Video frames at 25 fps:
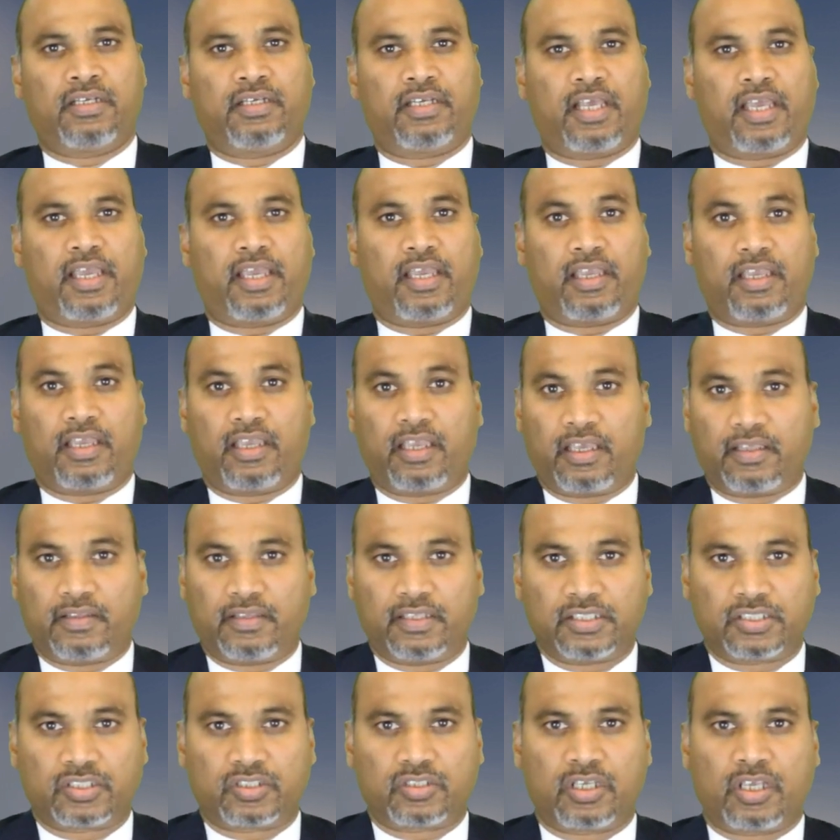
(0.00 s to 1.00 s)
day in
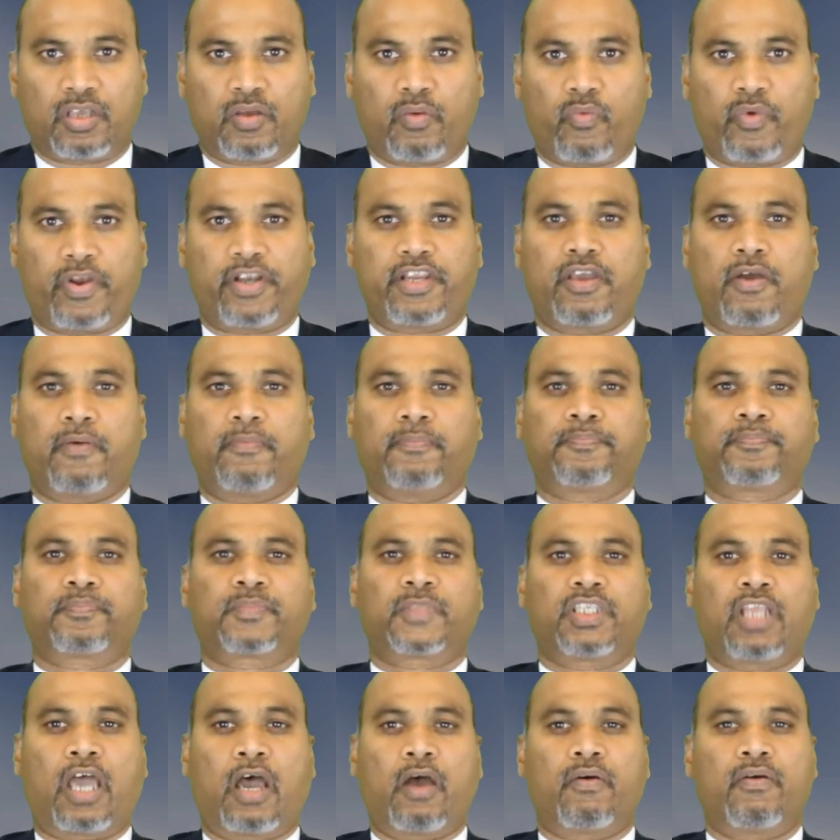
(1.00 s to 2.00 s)
this video.
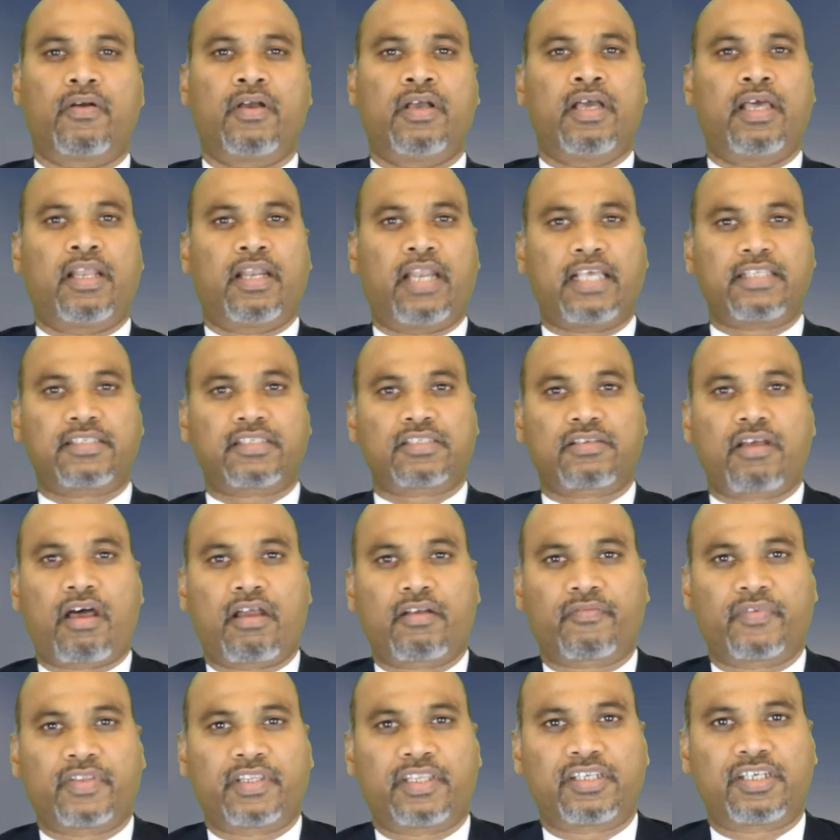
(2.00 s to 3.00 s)
Now, let's
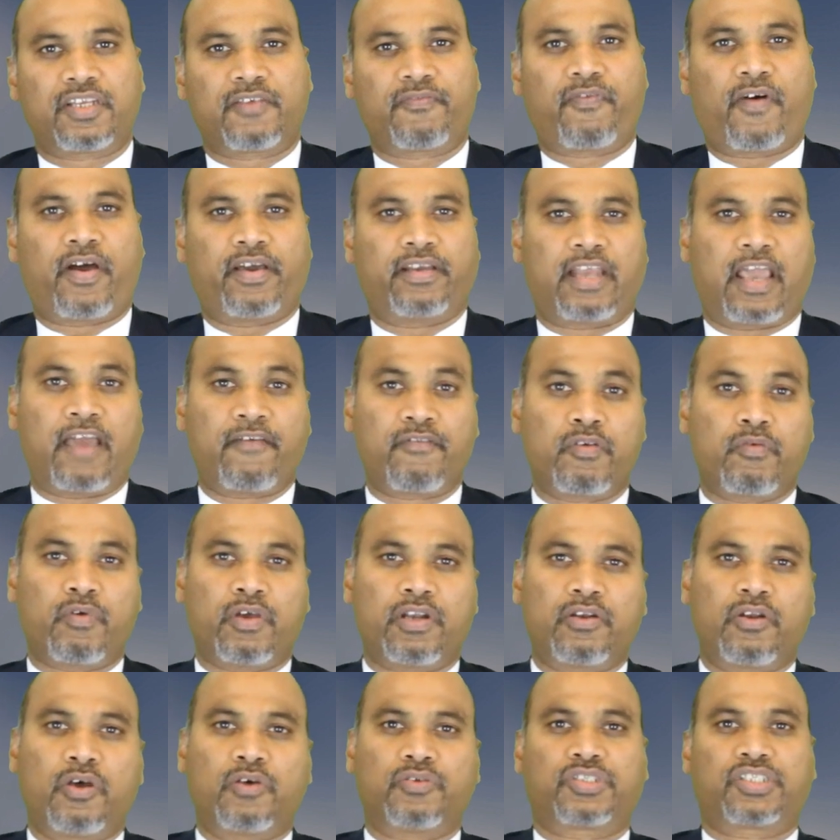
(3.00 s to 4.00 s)
start with the define.
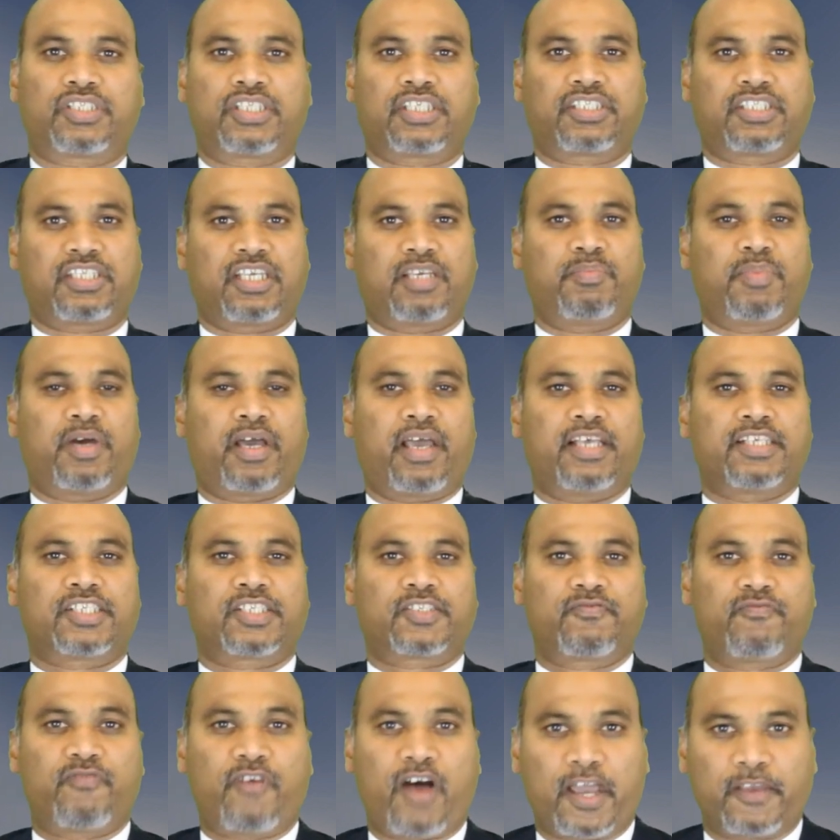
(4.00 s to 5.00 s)
Everyone knows Six Sigma
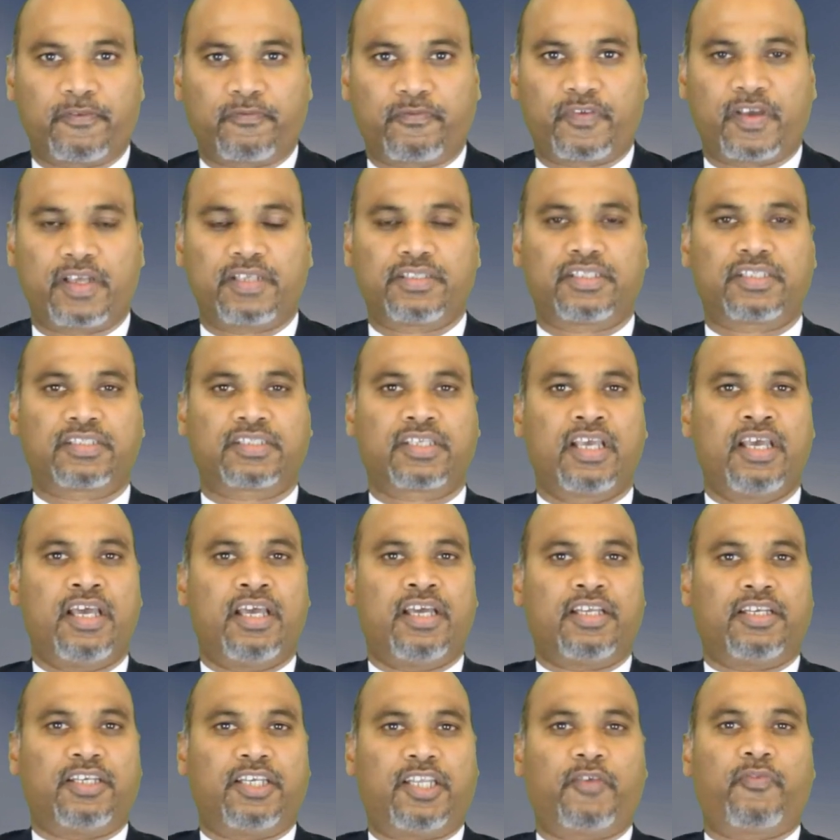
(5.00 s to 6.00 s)
has 5 phases:
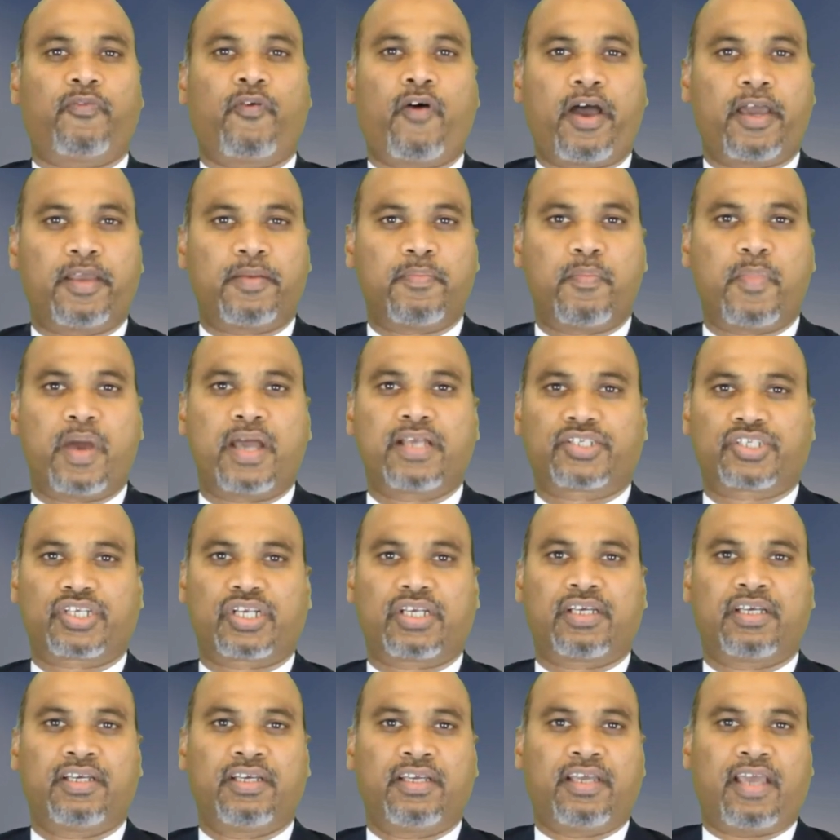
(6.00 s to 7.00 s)
define,
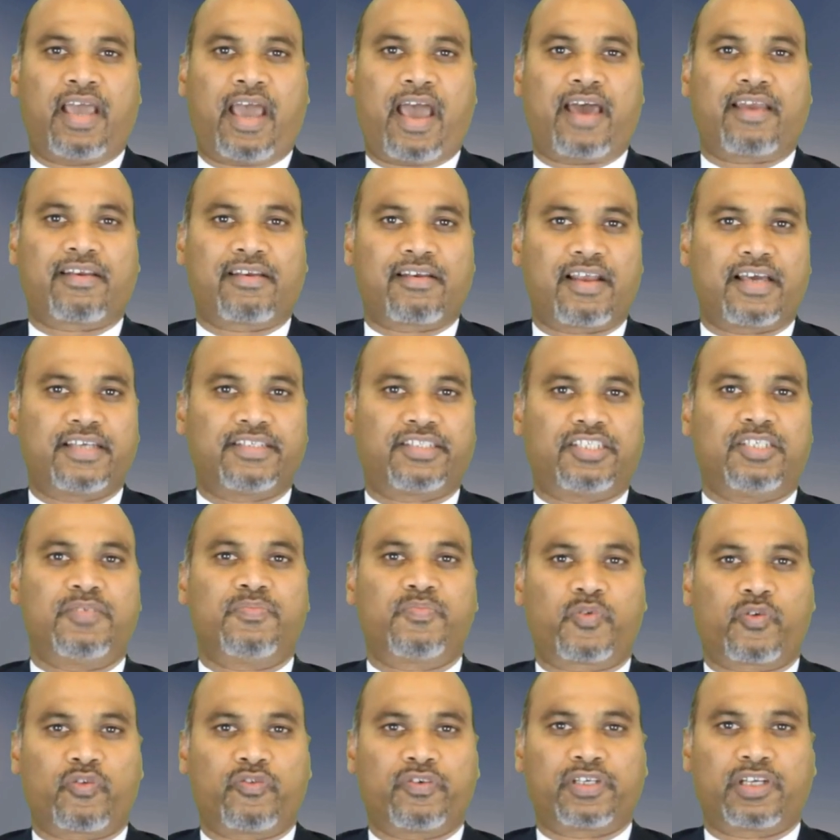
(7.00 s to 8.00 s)
measure, analyze,
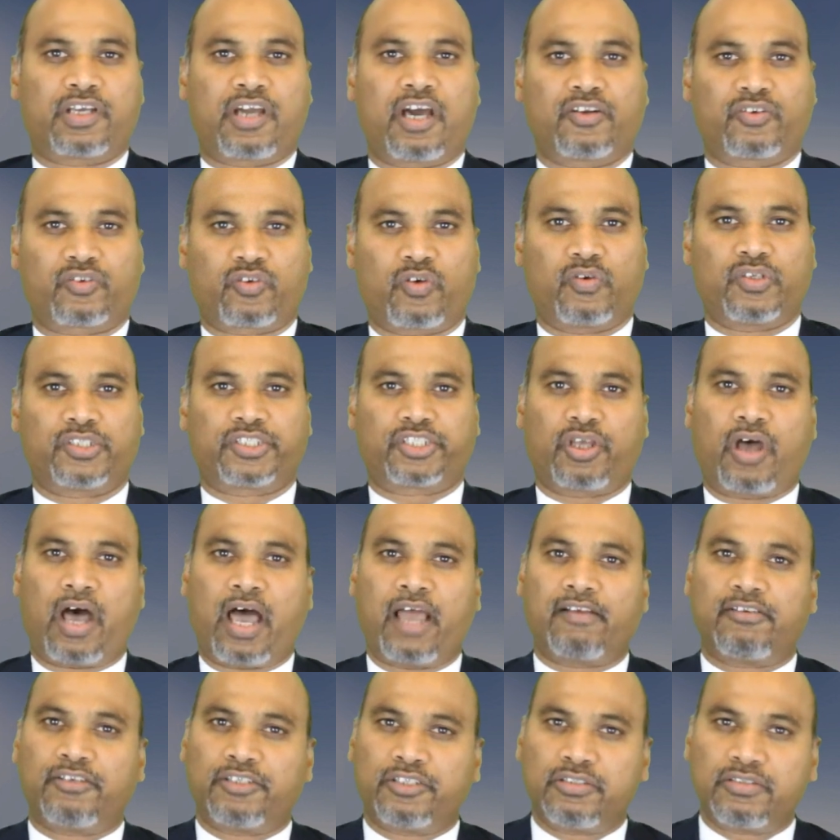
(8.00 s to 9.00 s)
improve, and control. So
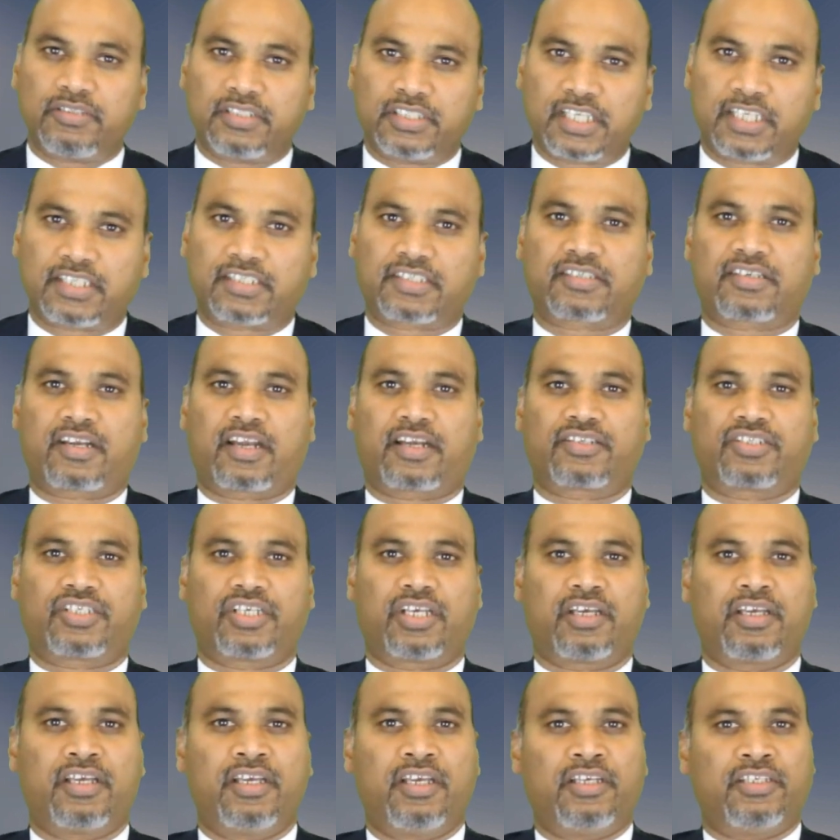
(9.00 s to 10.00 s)
I'll use this
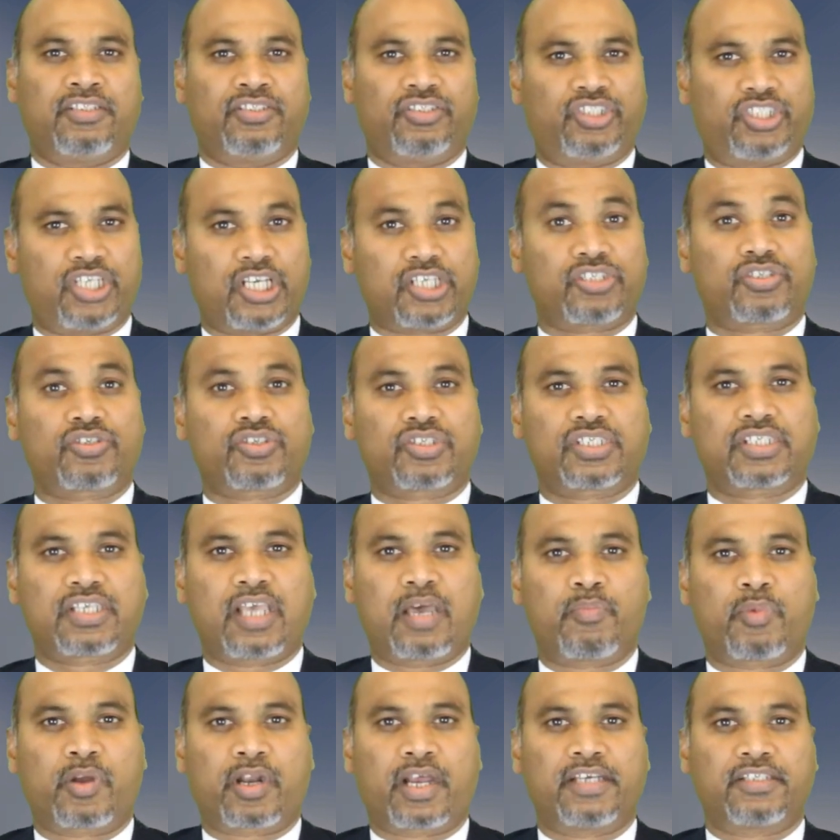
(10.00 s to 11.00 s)
structure just to
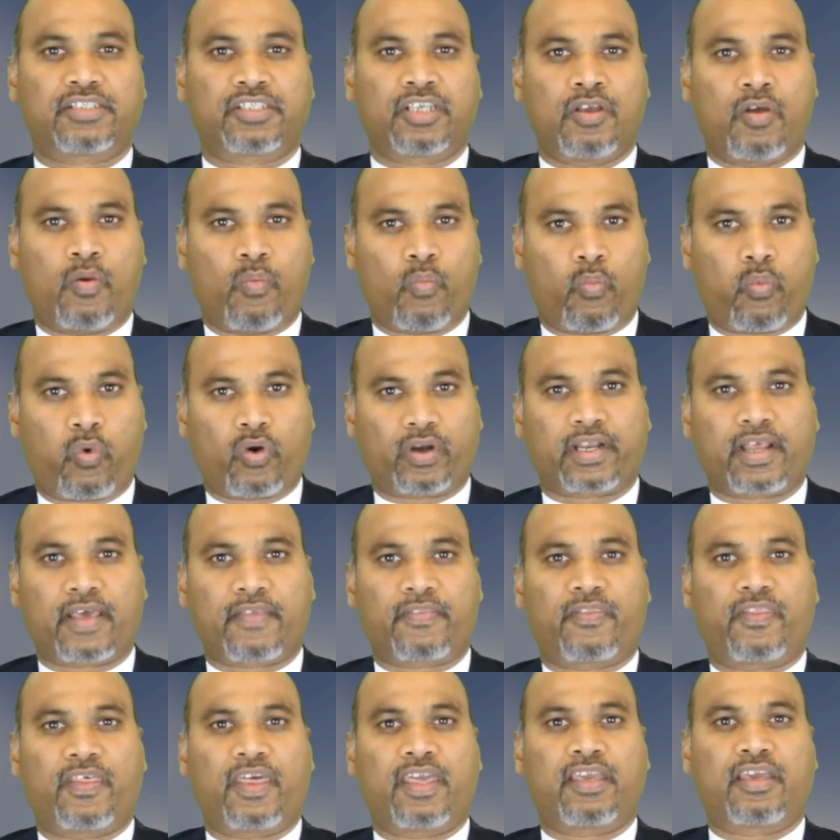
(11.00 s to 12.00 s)
summarize what
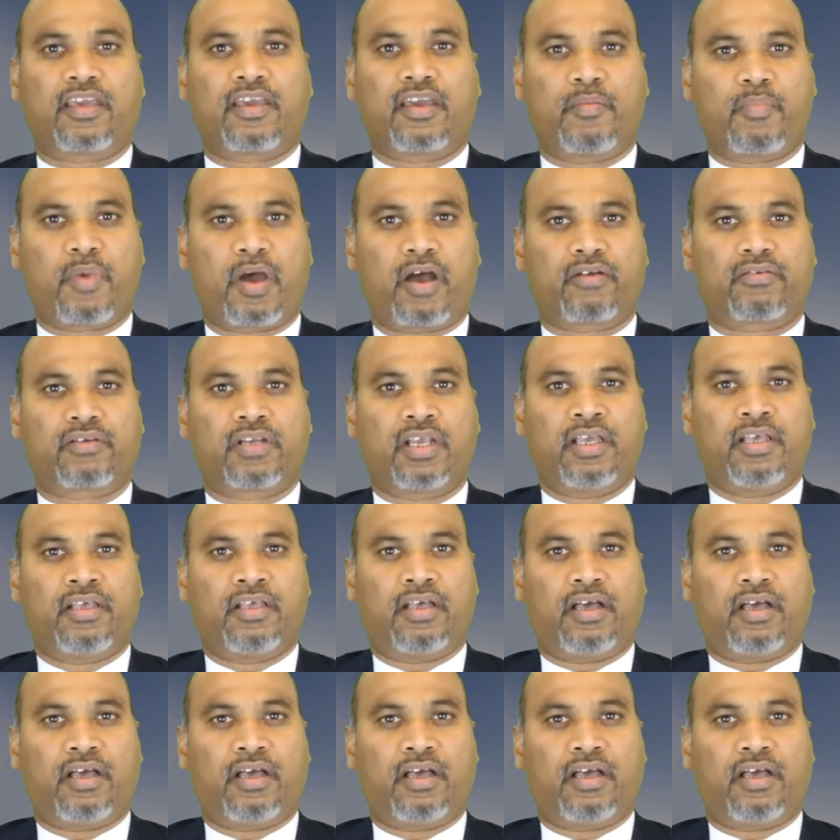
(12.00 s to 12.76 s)
I think about